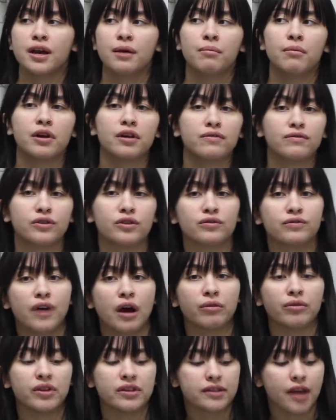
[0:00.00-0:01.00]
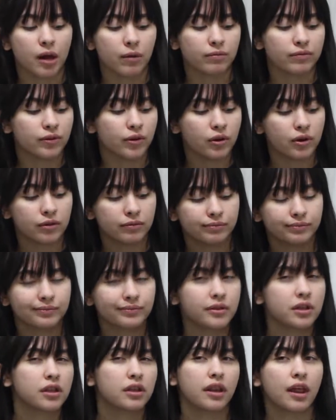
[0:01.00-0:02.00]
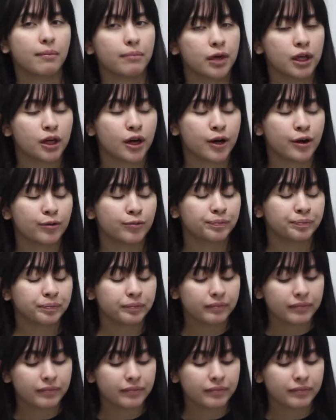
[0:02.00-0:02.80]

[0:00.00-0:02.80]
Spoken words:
but if you found this helpful, let me know.